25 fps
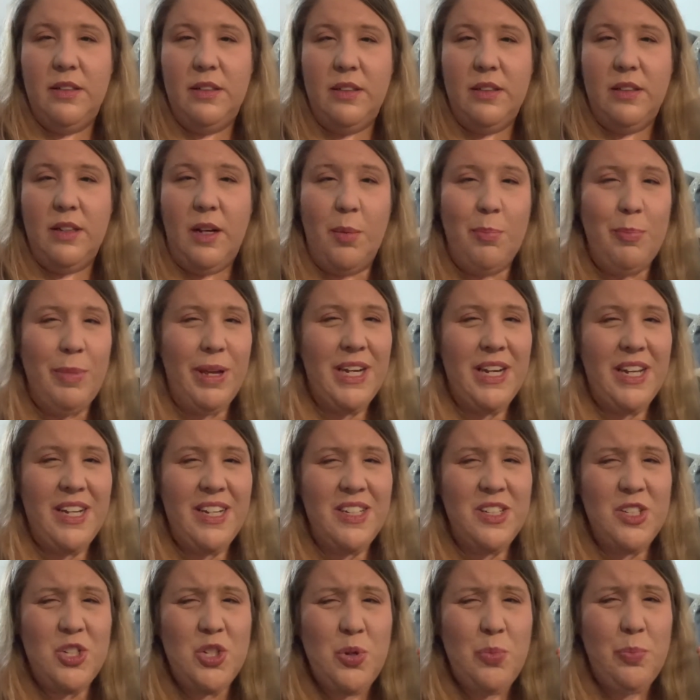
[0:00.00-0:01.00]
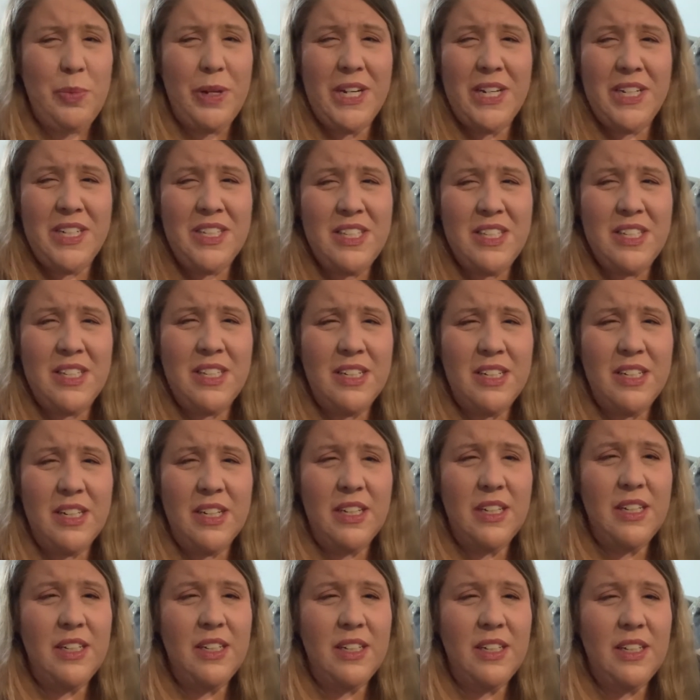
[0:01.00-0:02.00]
a minute, 2 minutes,
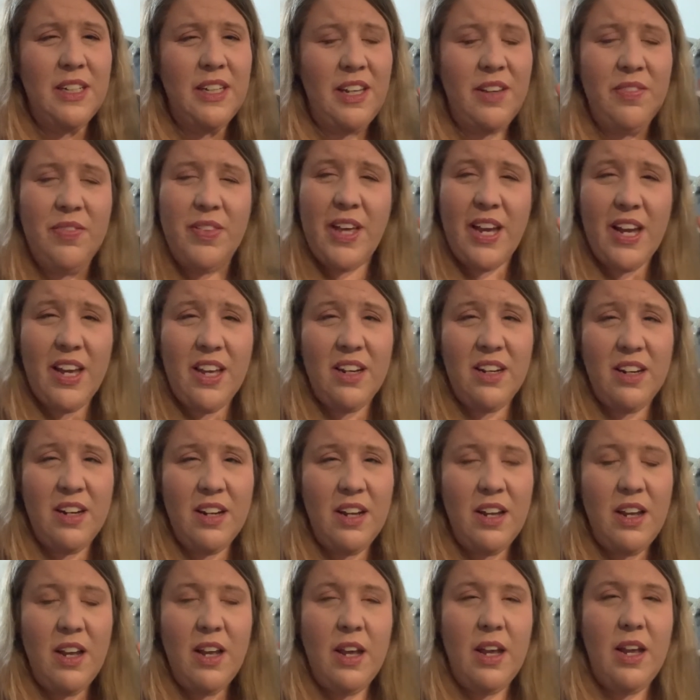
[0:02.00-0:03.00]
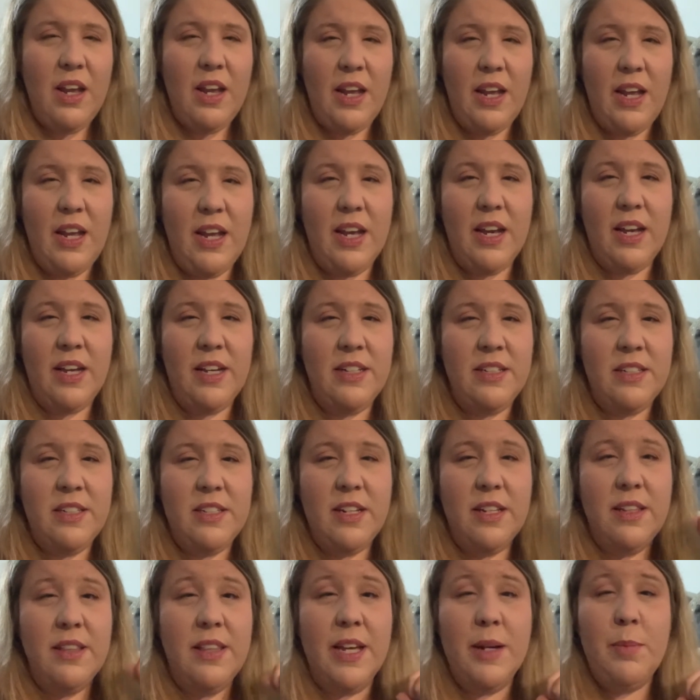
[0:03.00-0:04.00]
if that. And
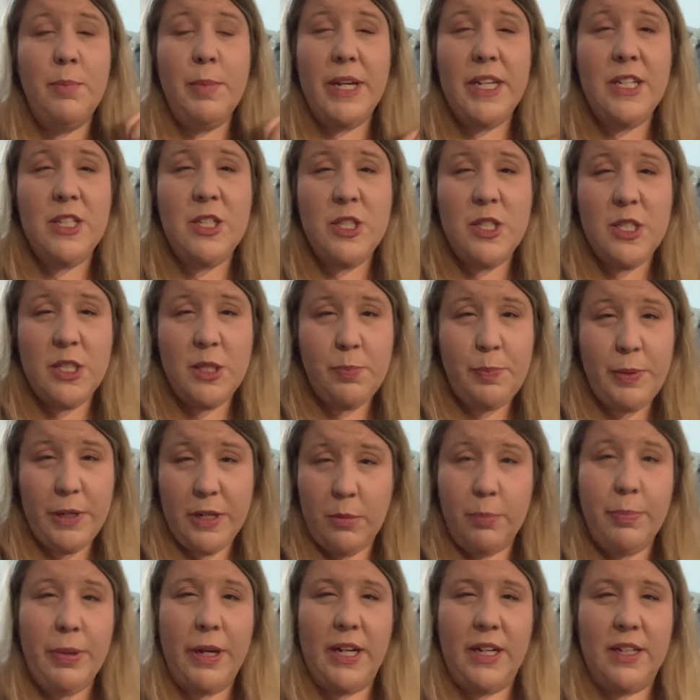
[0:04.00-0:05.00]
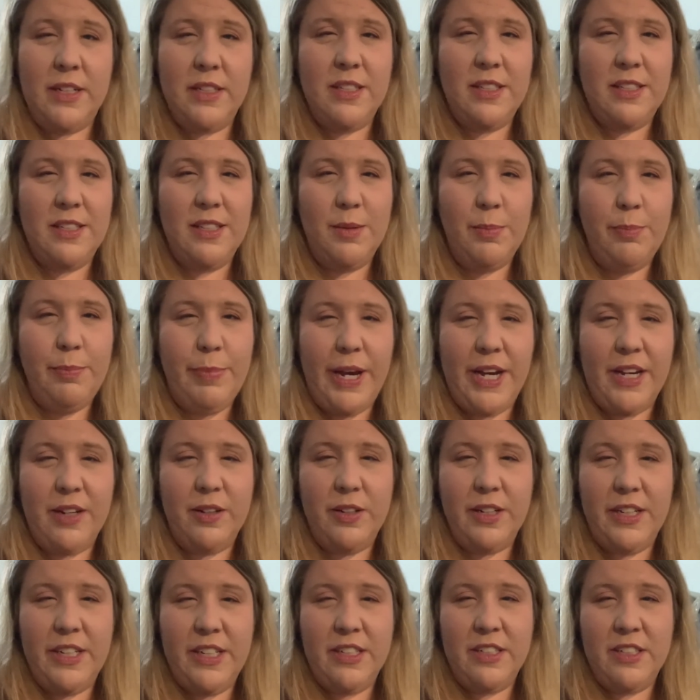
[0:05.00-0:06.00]
then my spirit box
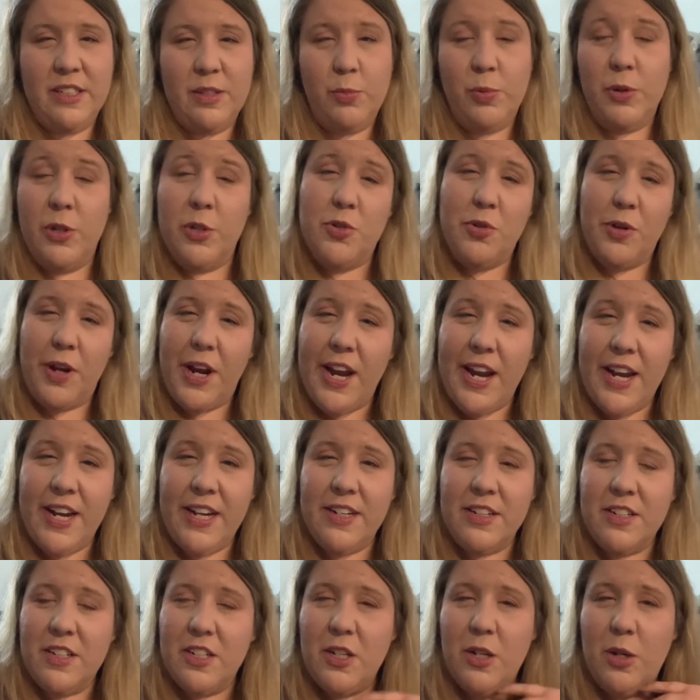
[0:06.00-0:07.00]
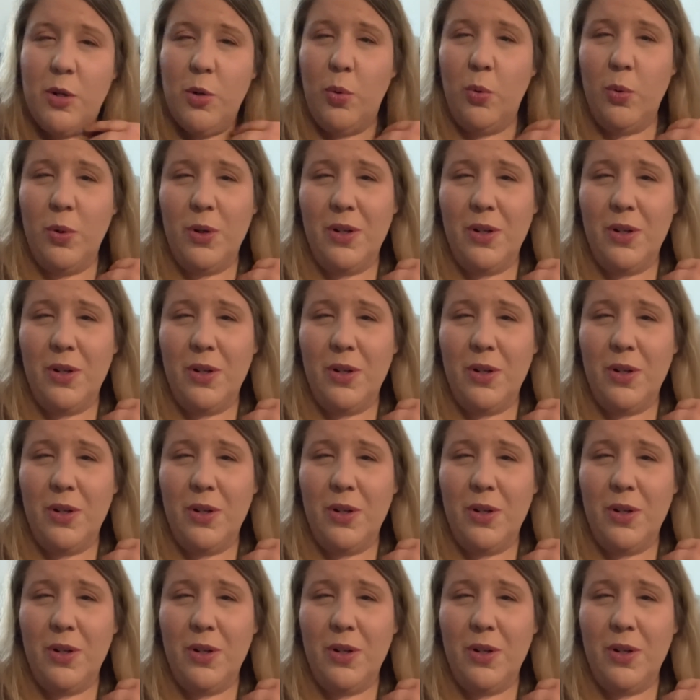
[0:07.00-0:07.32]
batteries were drained or